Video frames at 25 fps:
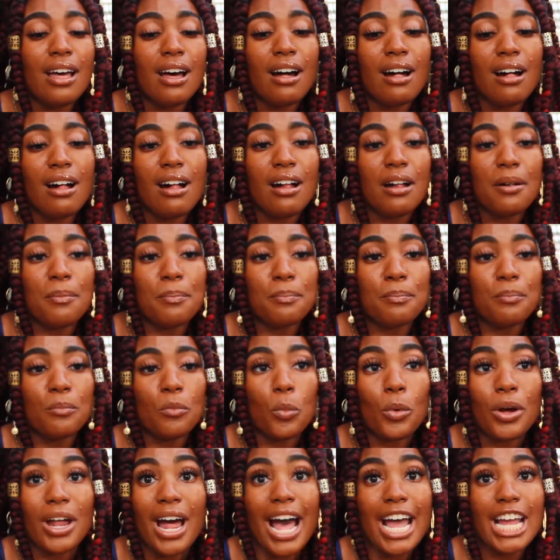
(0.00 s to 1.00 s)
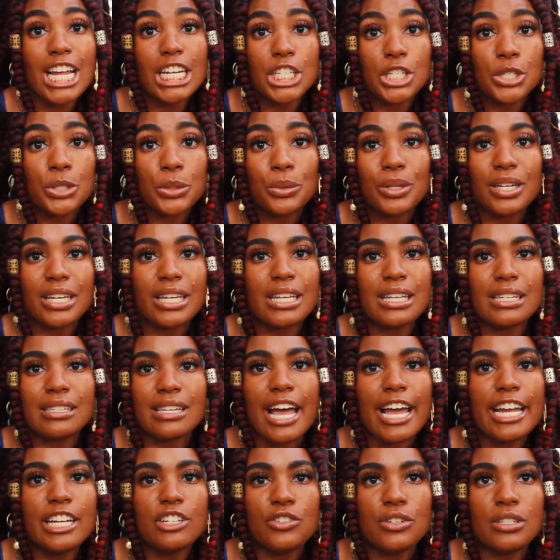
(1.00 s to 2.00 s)
um, what I do is
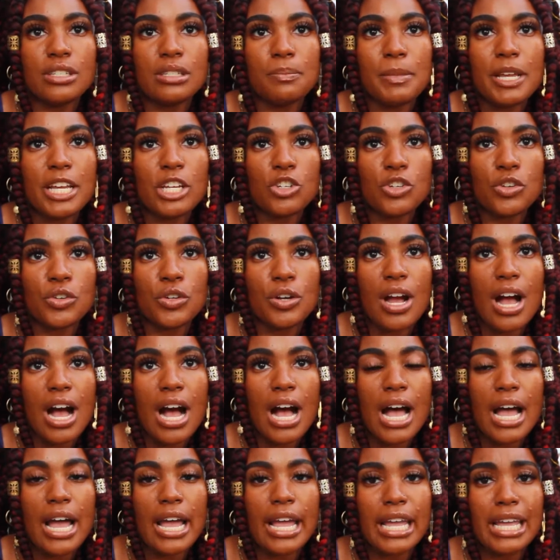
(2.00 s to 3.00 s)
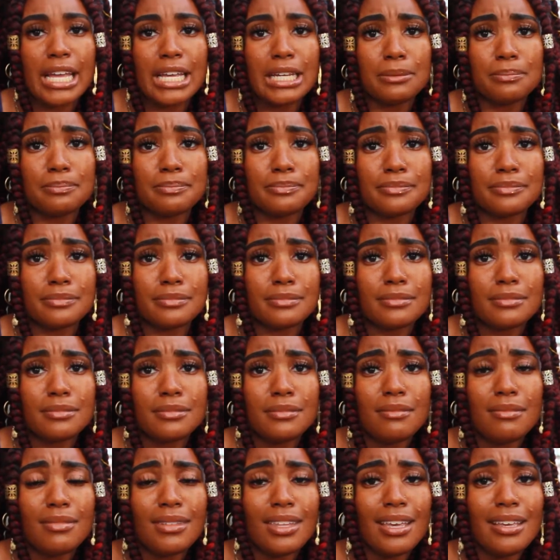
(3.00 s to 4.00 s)
I just make sure I
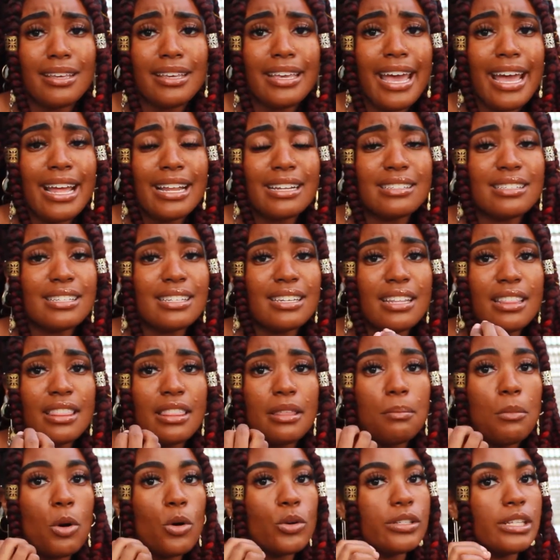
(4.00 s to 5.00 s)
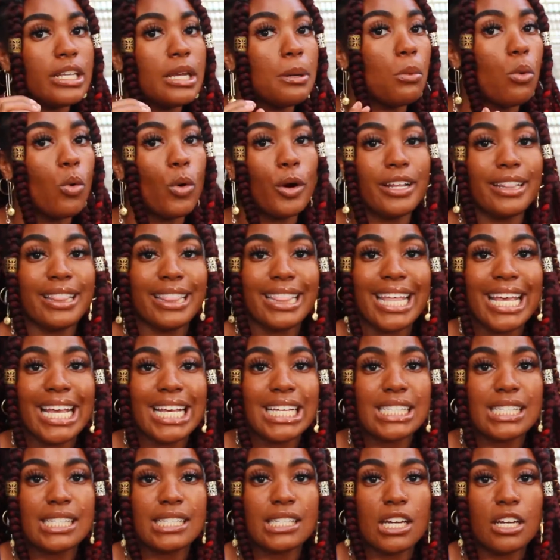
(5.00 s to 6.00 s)
get the most important
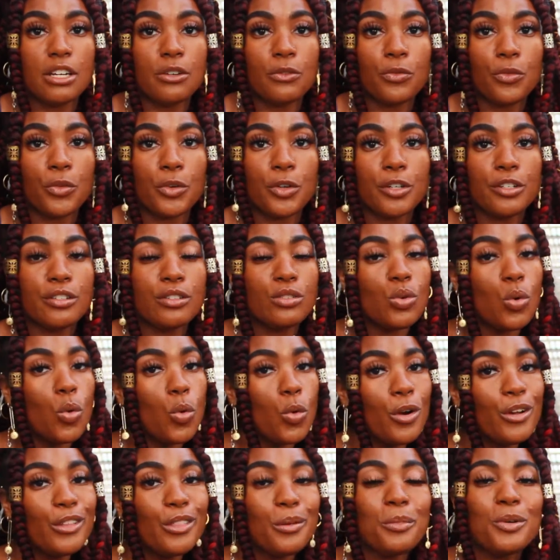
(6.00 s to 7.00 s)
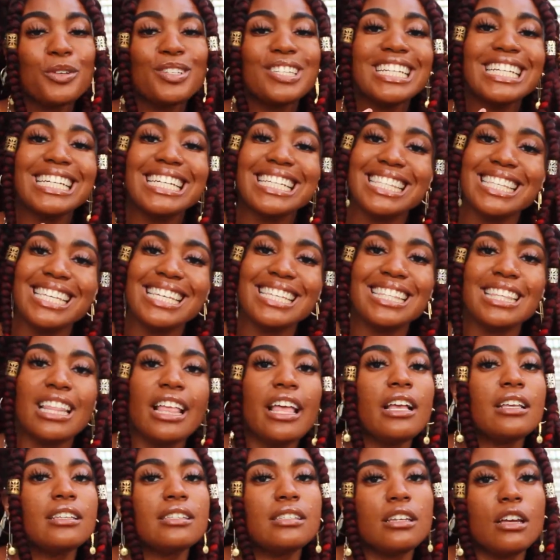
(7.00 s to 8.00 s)
things done first, or the most easiest
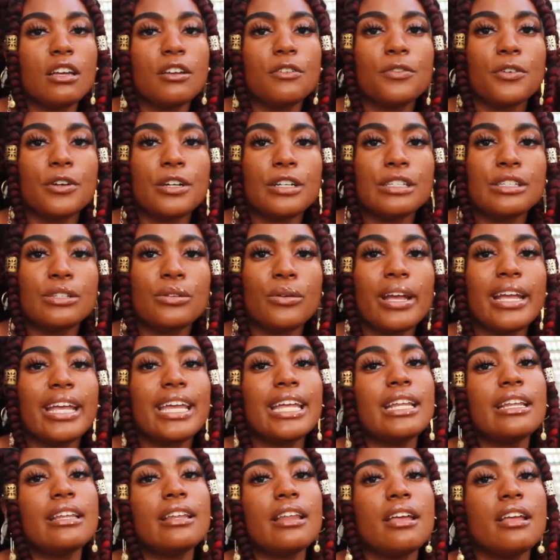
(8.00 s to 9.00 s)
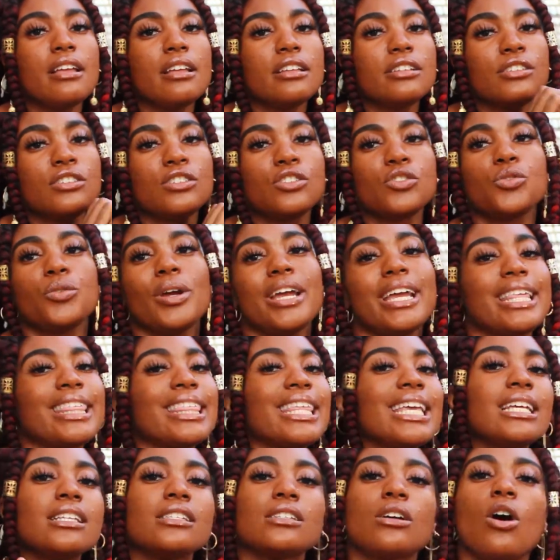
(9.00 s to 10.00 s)
things done first, so I can strike
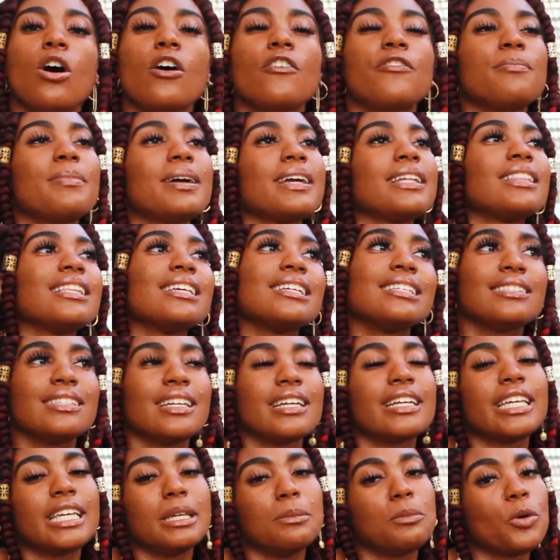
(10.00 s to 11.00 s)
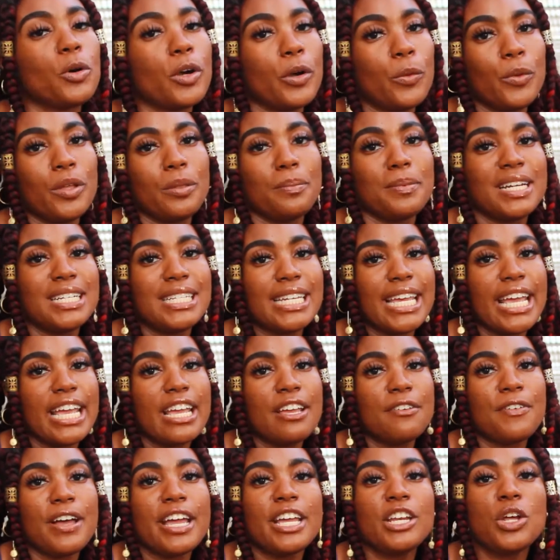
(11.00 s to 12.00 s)
things off my list and keep going with my
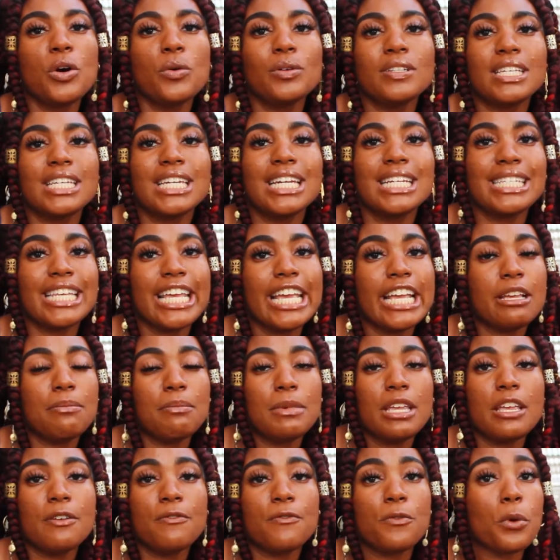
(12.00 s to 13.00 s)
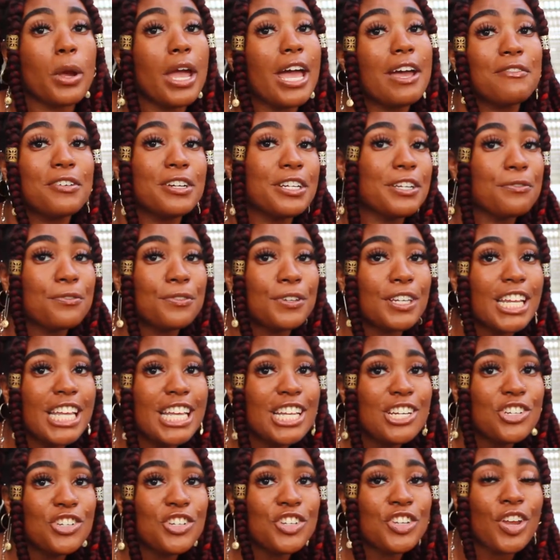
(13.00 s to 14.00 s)
day. If I know it's gonna take me forever to
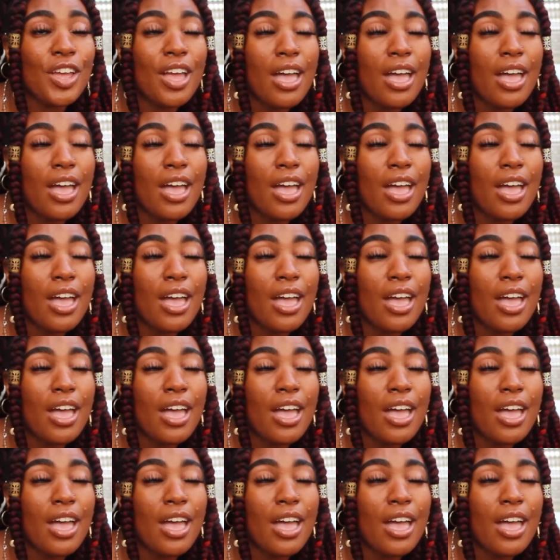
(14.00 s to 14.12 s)
finish,